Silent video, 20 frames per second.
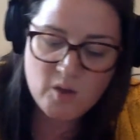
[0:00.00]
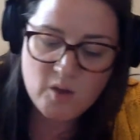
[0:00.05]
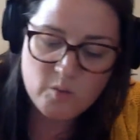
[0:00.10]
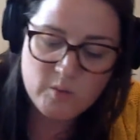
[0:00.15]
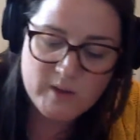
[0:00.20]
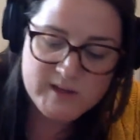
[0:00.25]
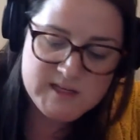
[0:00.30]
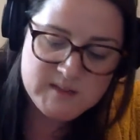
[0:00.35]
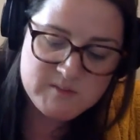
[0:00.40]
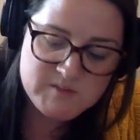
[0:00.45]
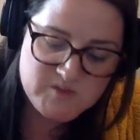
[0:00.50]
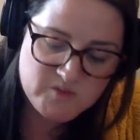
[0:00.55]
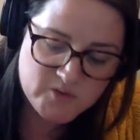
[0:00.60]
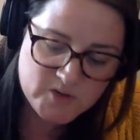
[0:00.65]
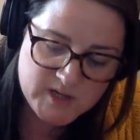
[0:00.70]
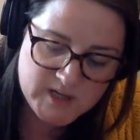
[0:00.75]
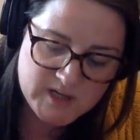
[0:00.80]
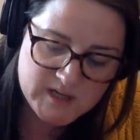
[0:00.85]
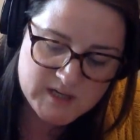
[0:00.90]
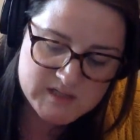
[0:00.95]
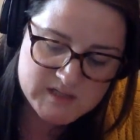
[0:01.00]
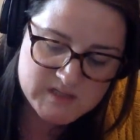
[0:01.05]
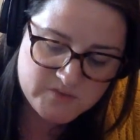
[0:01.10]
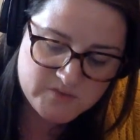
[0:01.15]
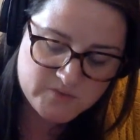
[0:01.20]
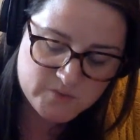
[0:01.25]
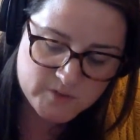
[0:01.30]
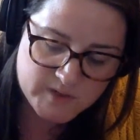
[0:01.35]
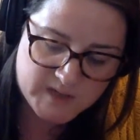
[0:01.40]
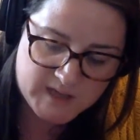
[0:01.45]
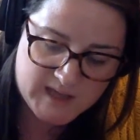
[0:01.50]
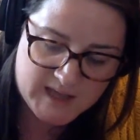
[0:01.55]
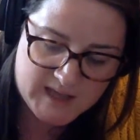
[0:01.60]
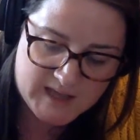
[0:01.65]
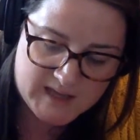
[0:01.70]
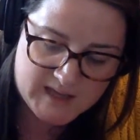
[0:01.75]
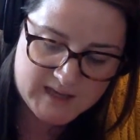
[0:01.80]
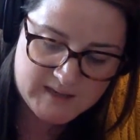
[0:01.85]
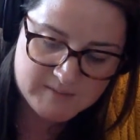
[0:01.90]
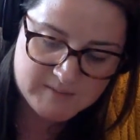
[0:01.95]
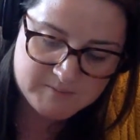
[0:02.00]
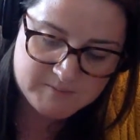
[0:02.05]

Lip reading: 1 times 48 is 48.